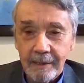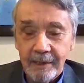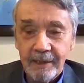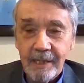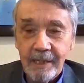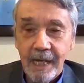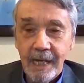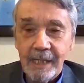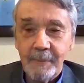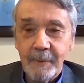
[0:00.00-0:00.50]

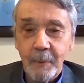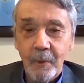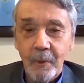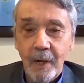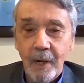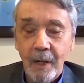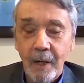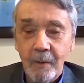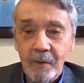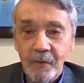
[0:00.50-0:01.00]
She asked me
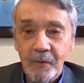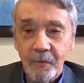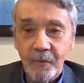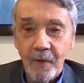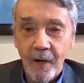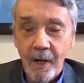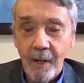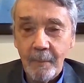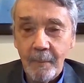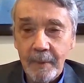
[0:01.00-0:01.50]
where I was
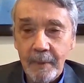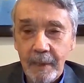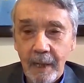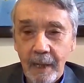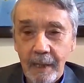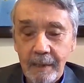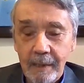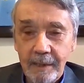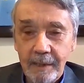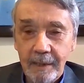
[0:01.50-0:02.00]
from, and
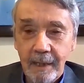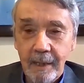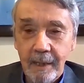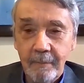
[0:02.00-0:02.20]
I said,